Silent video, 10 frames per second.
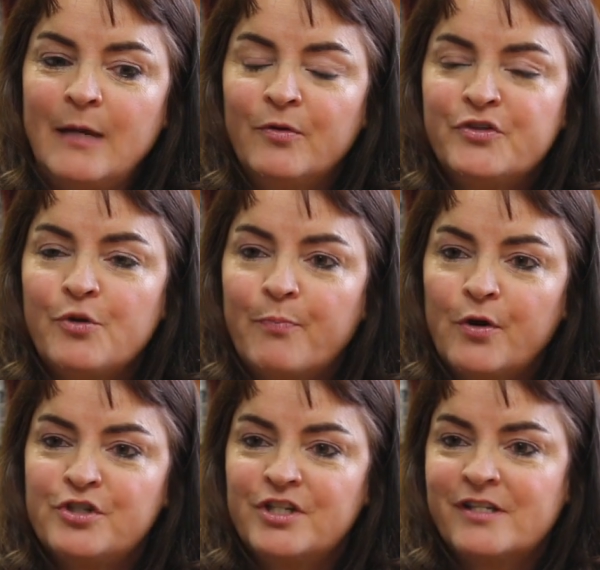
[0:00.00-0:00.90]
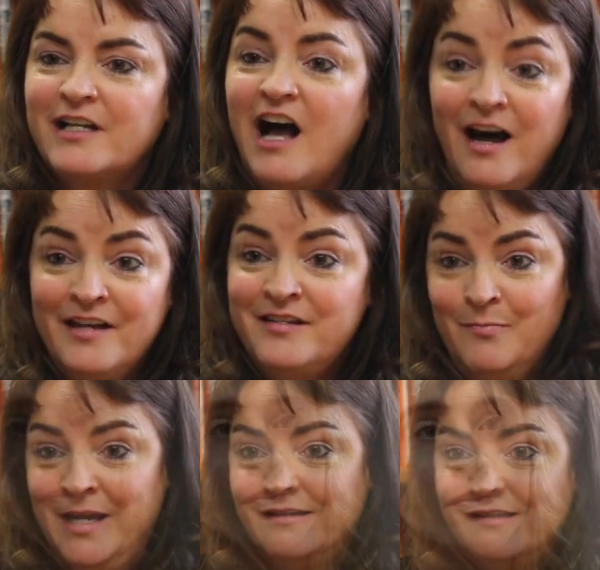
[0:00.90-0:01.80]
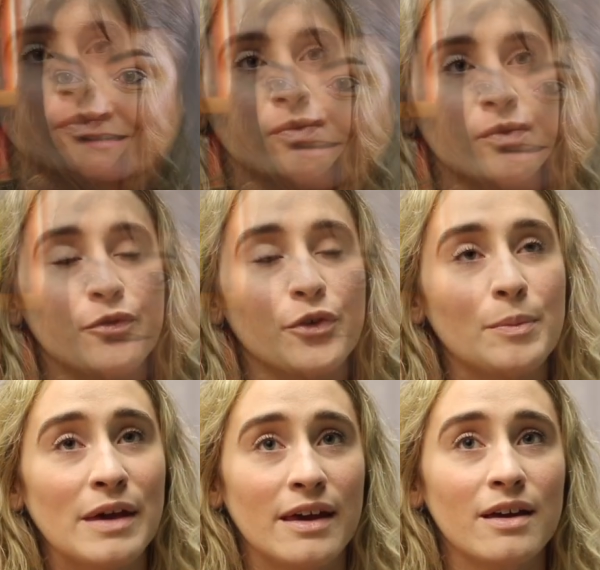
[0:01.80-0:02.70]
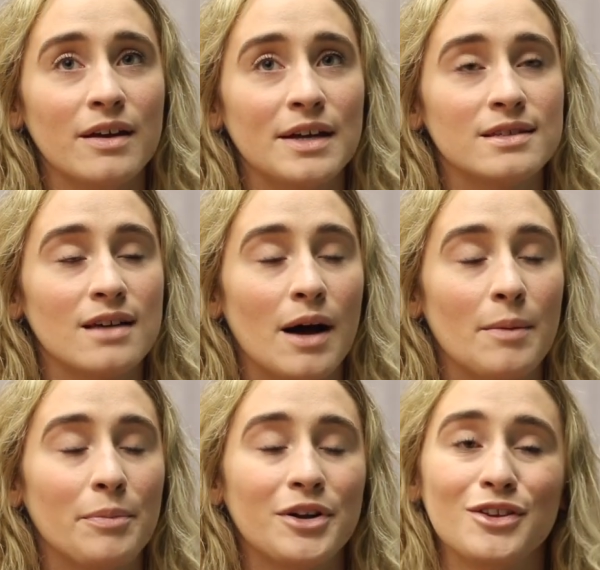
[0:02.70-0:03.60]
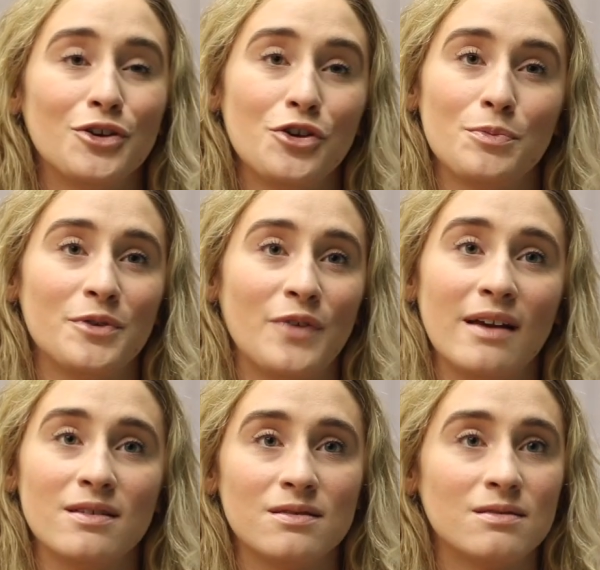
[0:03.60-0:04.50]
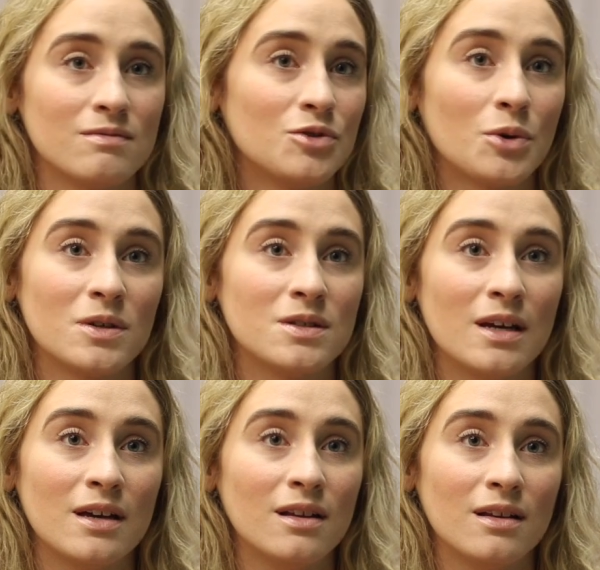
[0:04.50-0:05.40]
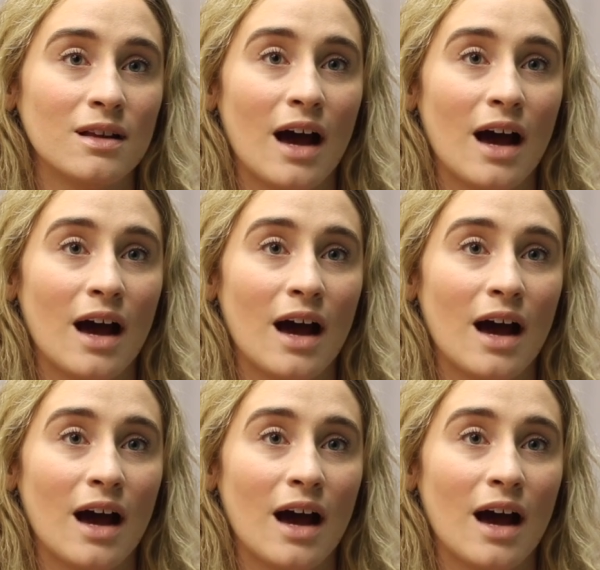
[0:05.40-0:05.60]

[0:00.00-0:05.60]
able to purchase condiments. For me, it's putting the human face towards it.